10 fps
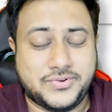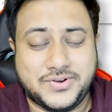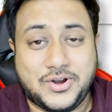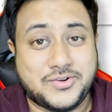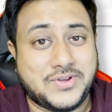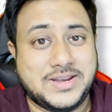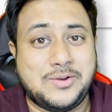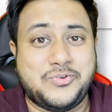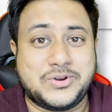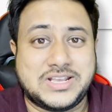not final
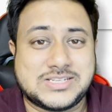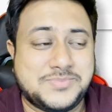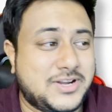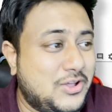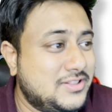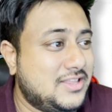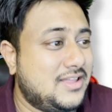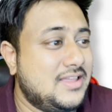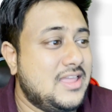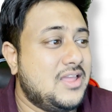forecastment, on
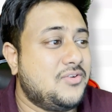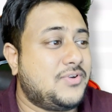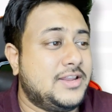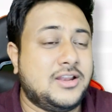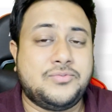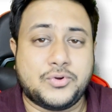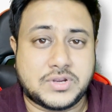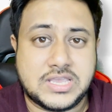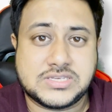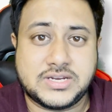the final
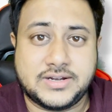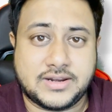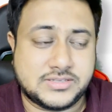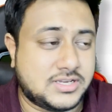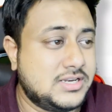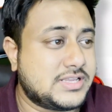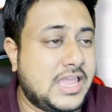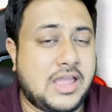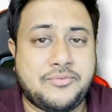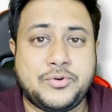forecasted results, I
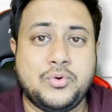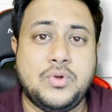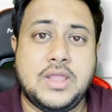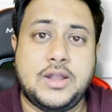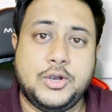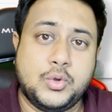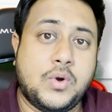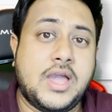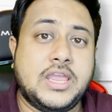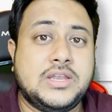have to do
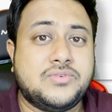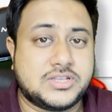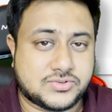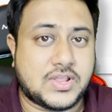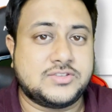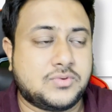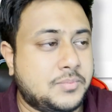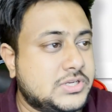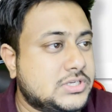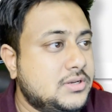an inverse
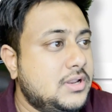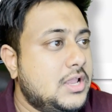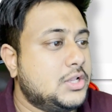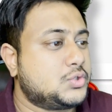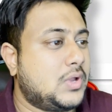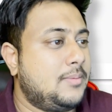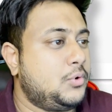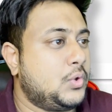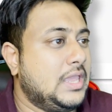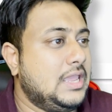transformation. So I'm
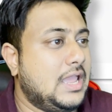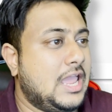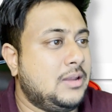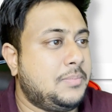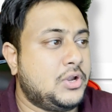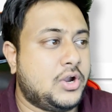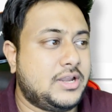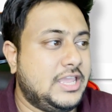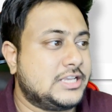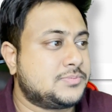doing
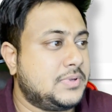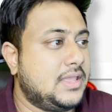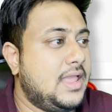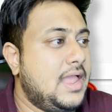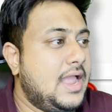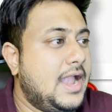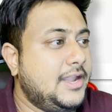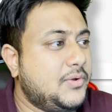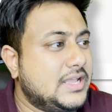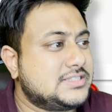np.exp. And
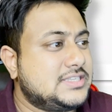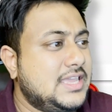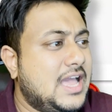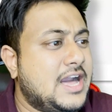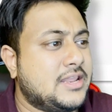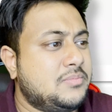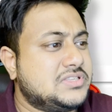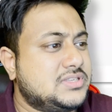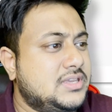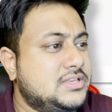you can see
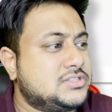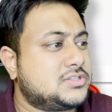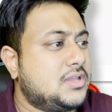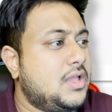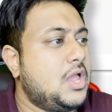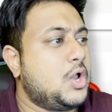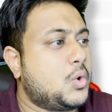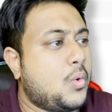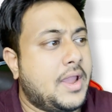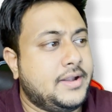RMSE is
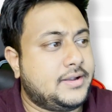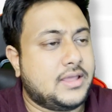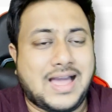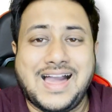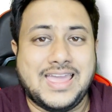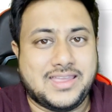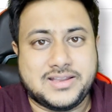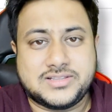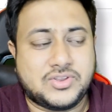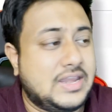quite high,
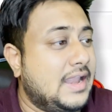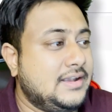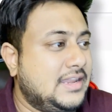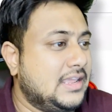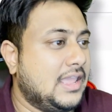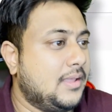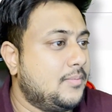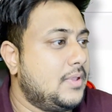390K.